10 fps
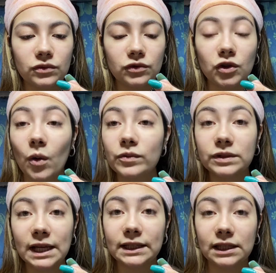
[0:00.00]
don't
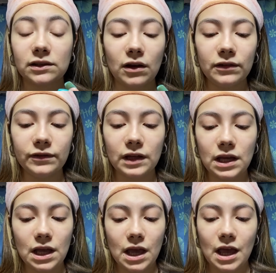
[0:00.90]
take this off.
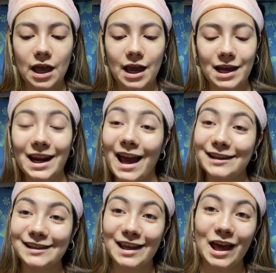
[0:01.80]
And I
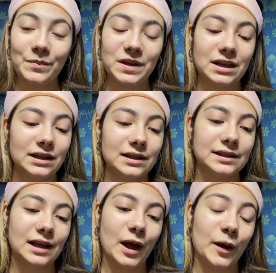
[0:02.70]
say that because
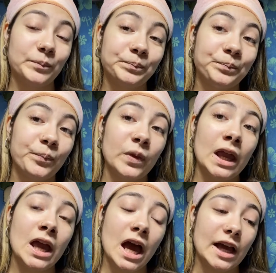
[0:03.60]

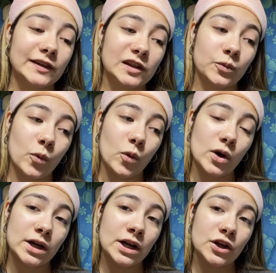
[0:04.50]
I
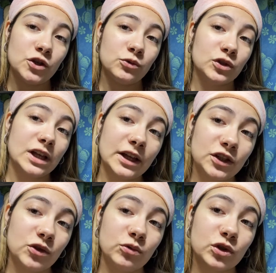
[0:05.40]
swore you just had to
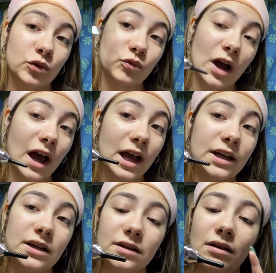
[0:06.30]
use the rod
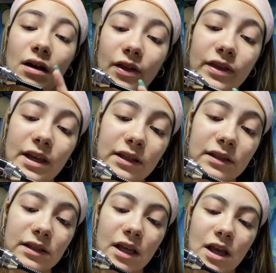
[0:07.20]
on
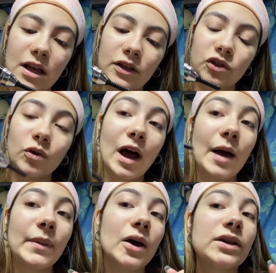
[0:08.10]
this. So
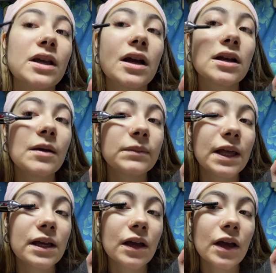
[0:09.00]
I'm out here and I'm like